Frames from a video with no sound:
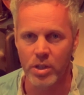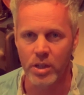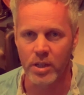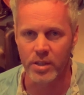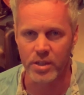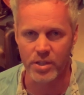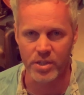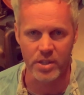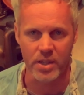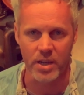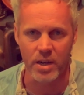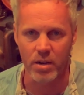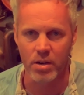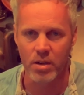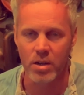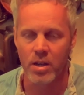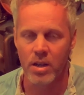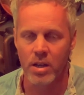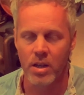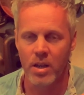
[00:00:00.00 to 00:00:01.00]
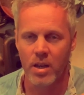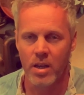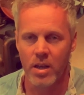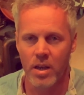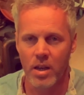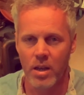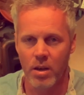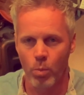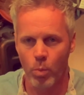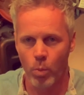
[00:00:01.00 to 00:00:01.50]
and the snare
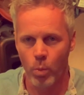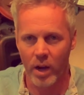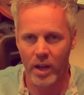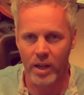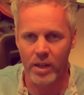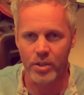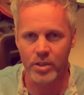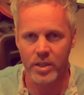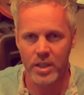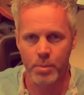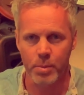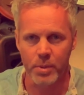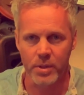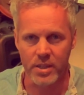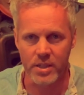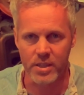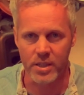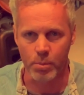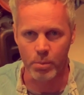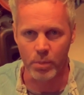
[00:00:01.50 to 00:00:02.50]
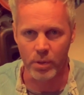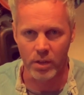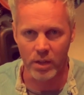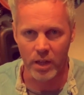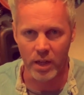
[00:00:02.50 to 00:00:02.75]
while you're keeping the cymbal.